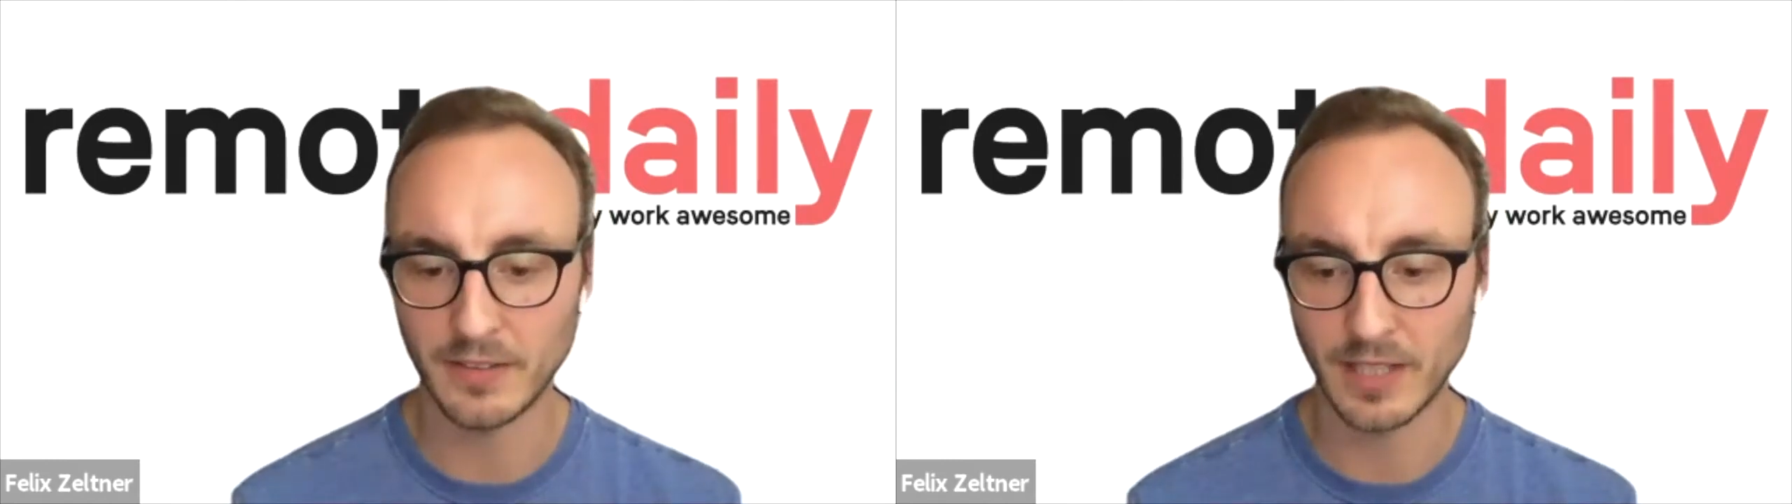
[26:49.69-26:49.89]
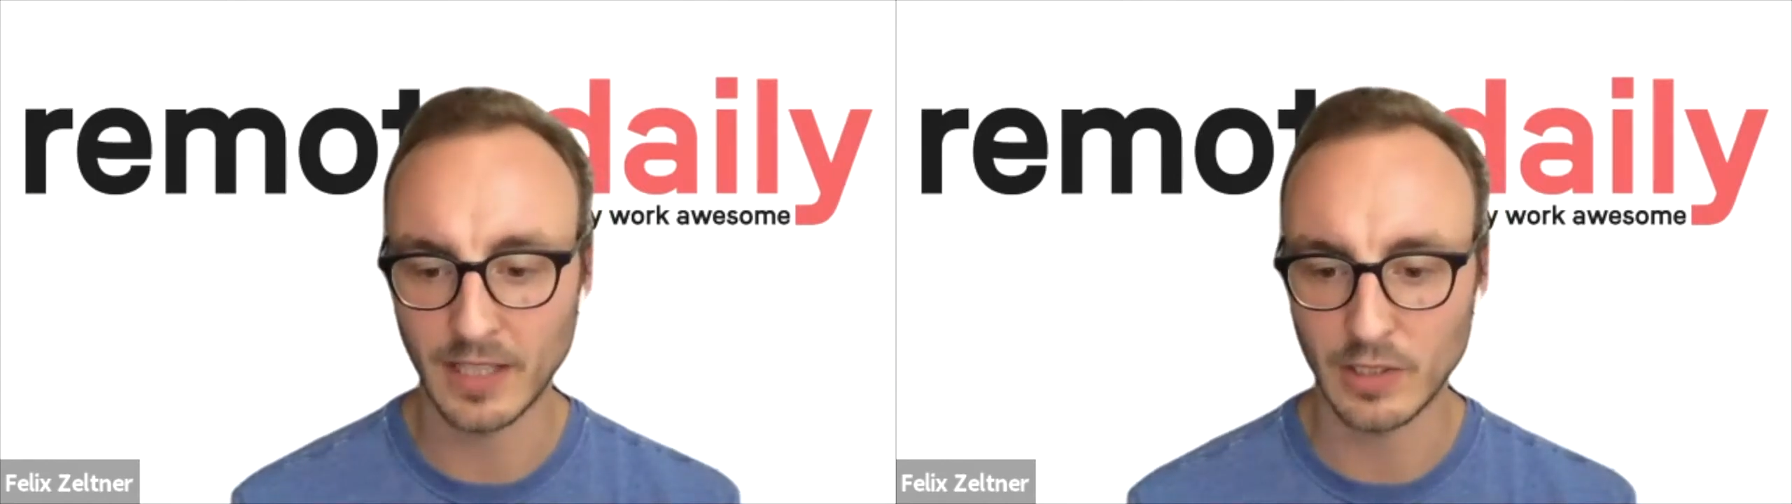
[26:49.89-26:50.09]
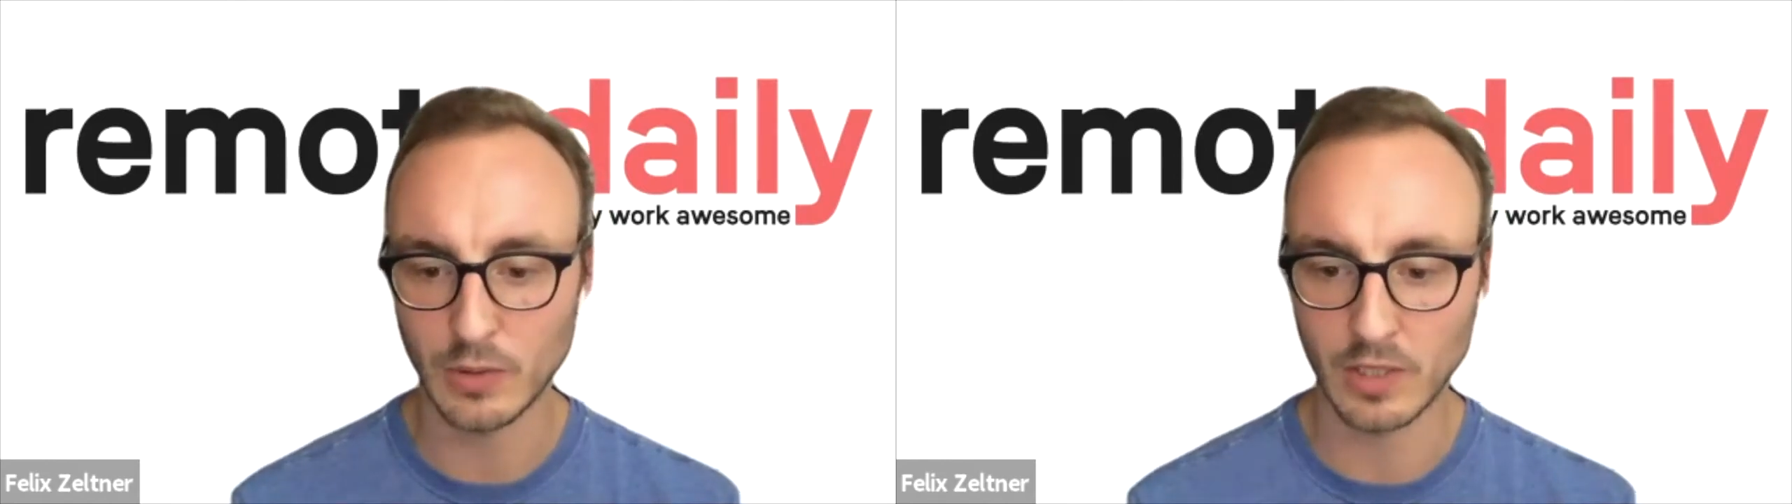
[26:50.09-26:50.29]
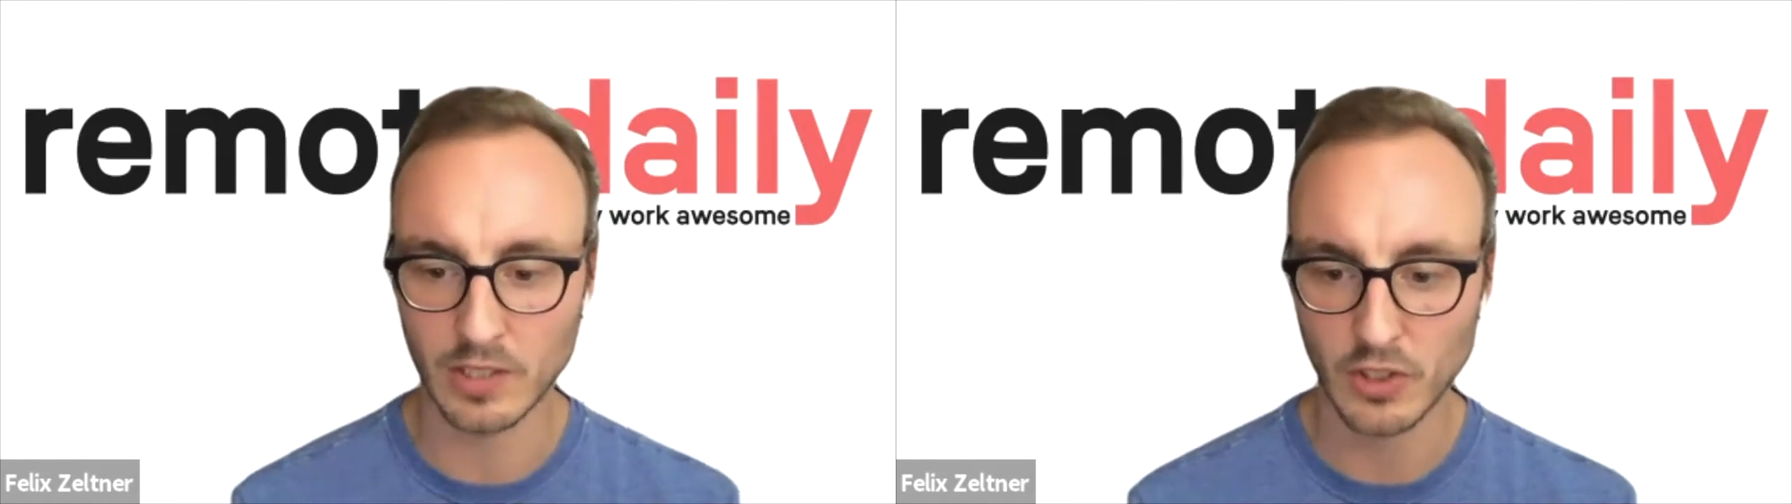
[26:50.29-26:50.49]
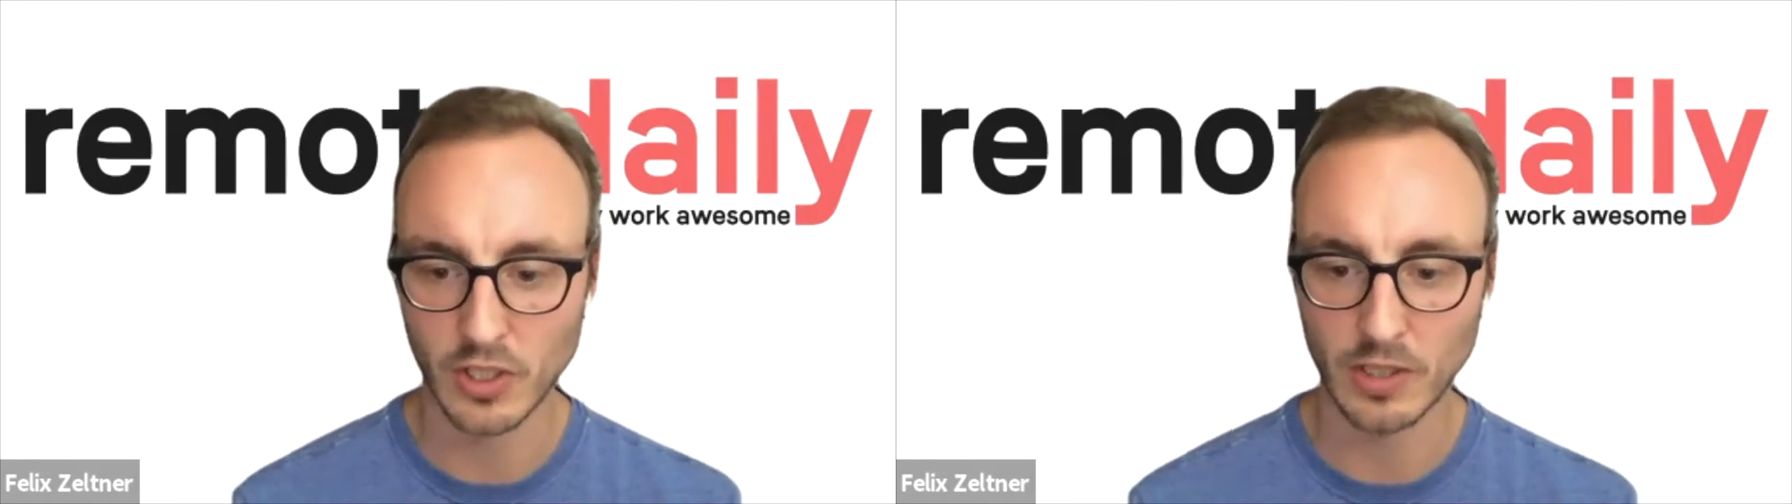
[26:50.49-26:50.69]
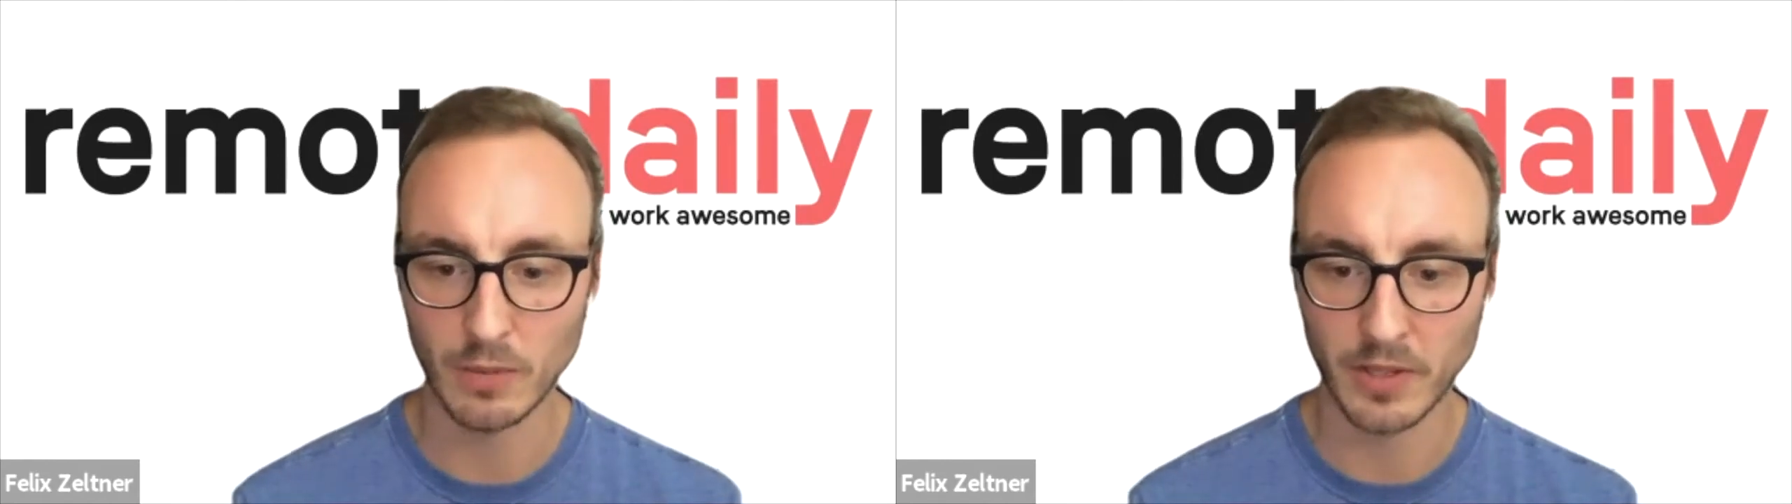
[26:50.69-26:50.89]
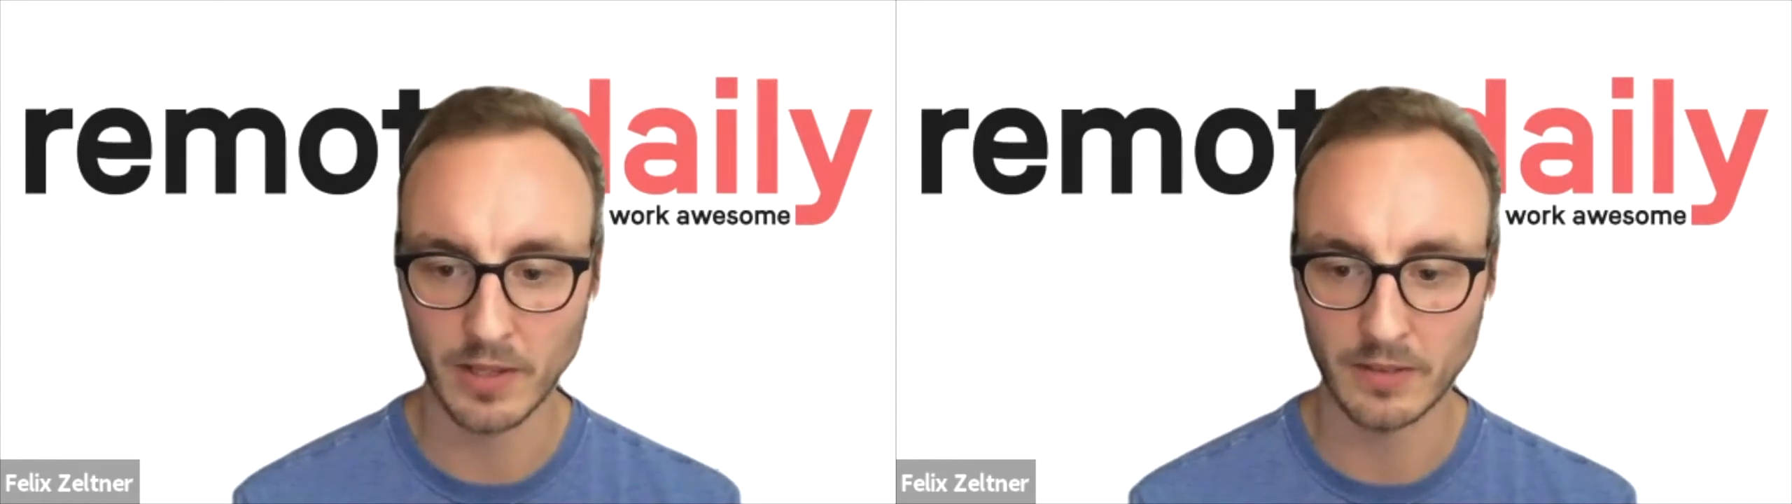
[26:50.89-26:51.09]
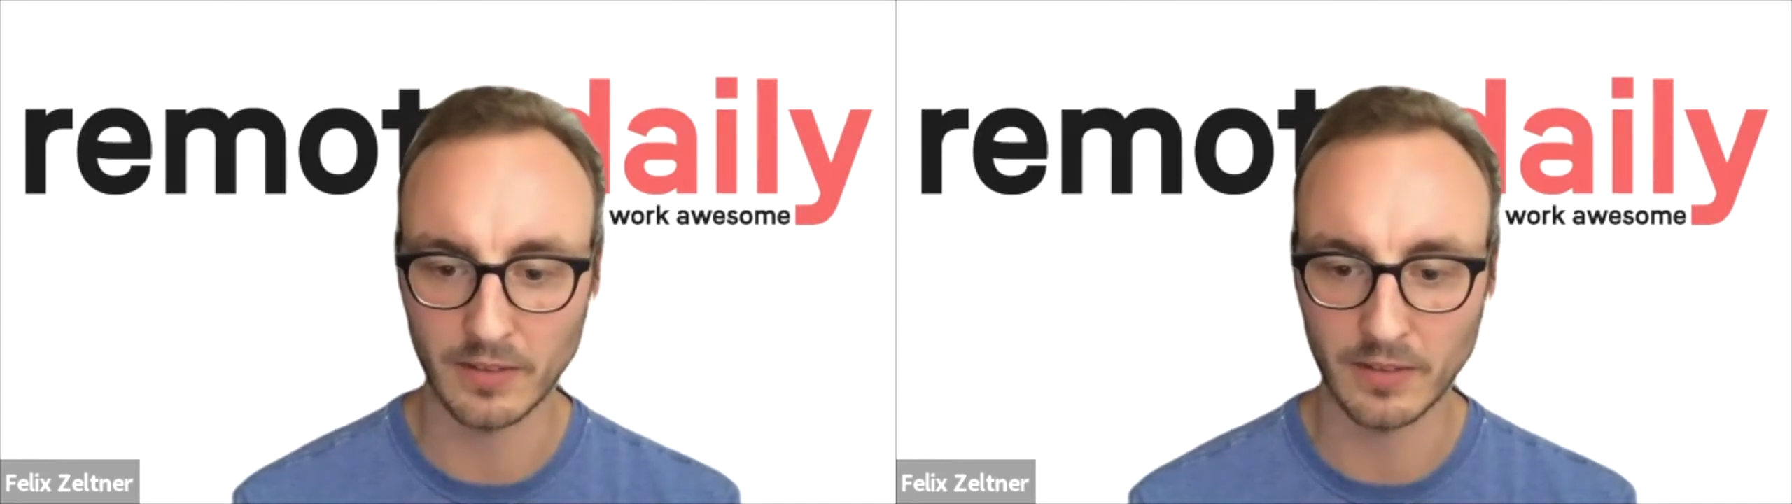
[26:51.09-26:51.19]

that you can share with us,